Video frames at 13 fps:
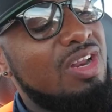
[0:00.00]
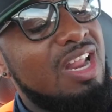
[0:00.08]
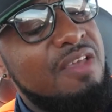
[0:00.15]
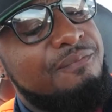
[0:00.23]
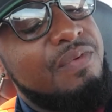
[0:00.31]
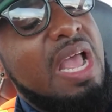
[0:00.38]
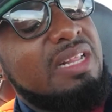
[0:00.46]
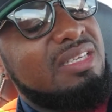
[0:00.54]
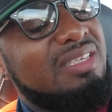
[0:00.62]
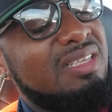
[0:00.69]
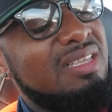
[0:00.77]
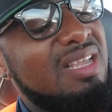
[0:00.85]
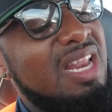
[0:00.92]
the
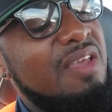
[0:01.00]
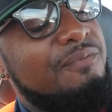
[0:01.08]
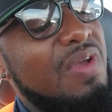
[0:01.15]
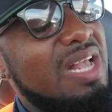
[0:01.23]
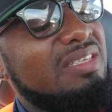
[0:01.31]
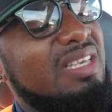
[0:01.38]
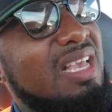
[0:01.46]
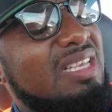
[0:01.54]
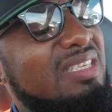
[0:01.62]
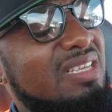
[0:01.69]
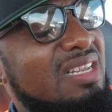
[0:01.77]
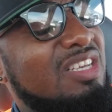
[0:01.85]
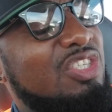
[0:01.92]
defense
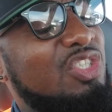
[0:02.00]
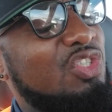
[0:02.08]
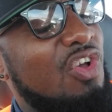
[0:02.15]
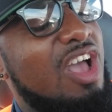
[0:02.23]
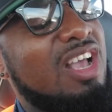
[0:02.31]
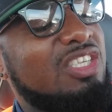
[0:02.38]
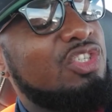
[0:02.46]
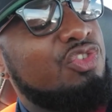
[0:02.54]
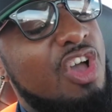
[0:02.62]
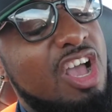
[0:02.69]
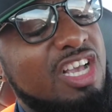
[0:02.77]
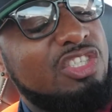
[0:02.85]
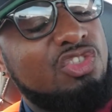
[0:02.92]
isn't the
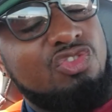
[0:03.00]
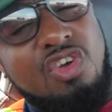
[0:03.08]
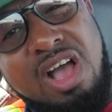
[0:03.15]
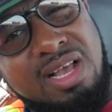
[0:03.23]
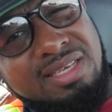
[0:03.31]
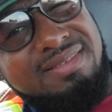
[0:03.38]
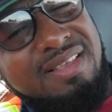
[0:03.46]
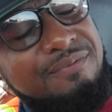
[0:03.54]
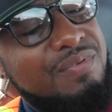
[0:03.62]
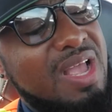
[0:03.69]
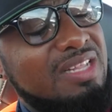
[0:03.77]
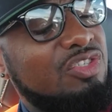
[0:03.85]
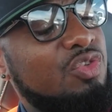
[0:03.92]
strongest
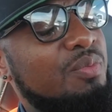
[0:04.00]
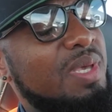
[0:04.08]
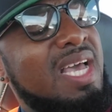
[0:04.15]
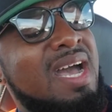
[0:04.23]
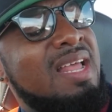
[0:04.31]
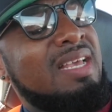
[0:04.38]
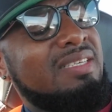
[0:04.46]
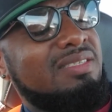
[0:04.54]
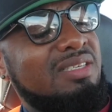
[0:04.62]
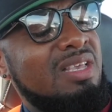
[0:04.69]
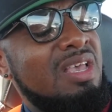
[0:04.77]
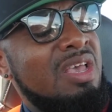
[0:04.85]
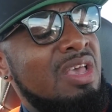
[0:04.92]
defense, to be
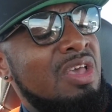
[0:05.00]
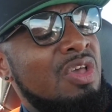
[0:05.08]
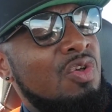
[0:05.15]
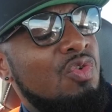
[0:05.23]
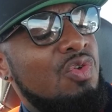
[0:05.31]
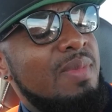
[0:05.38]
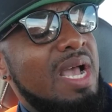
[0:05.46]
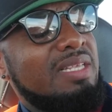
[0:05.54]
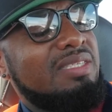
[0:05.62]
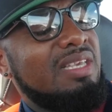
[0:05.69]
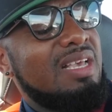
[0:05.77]
honest. We might see